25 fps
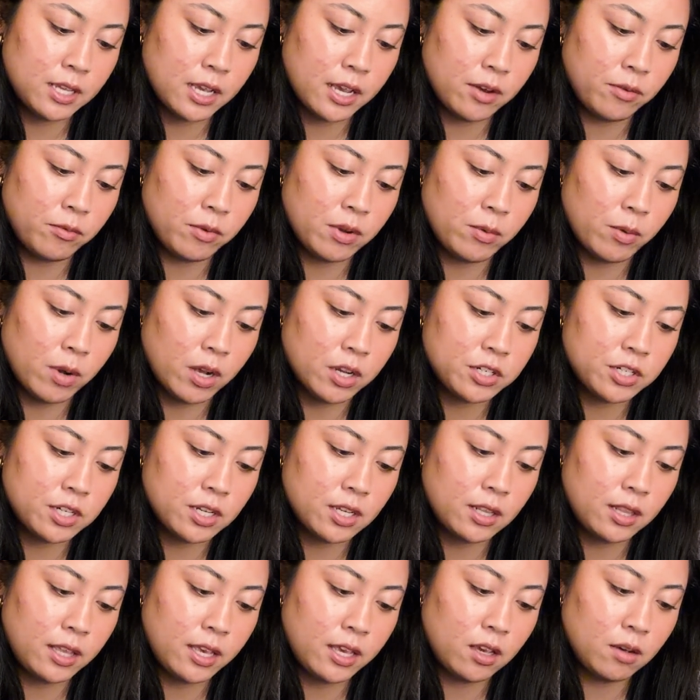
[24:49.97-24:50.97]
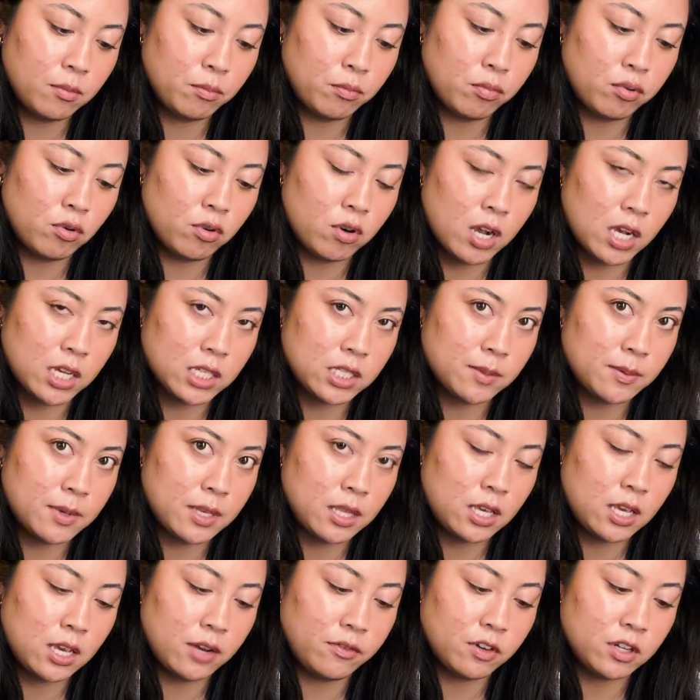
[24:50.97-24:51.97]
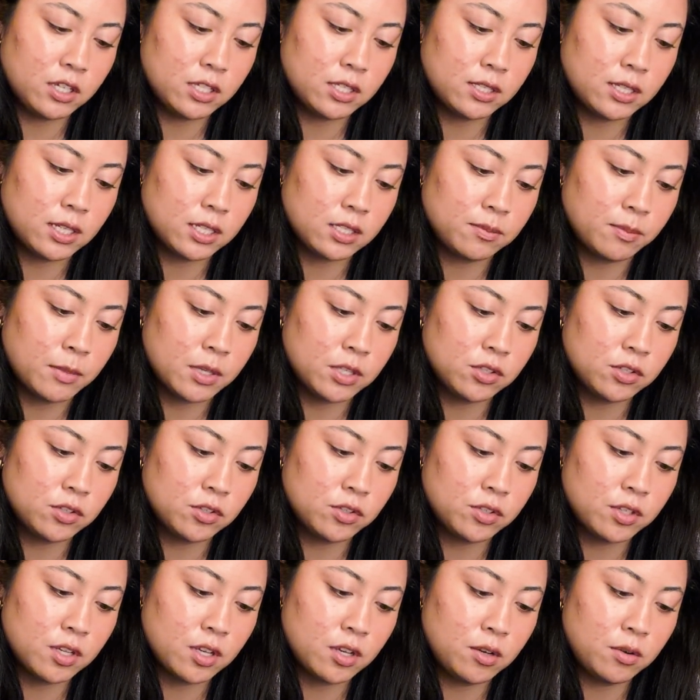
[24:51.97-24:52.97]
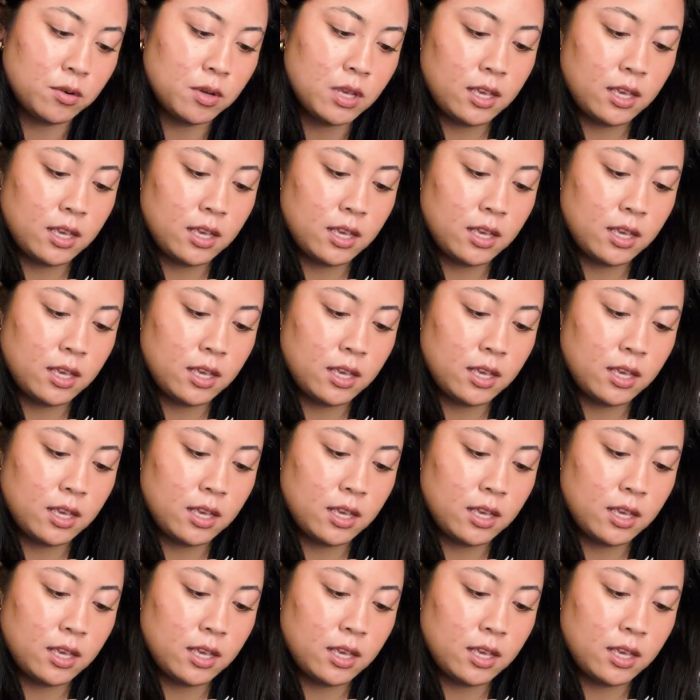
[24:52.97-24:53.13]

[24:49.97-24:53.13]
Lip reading: I rewatch it like approximately every 6 months or so.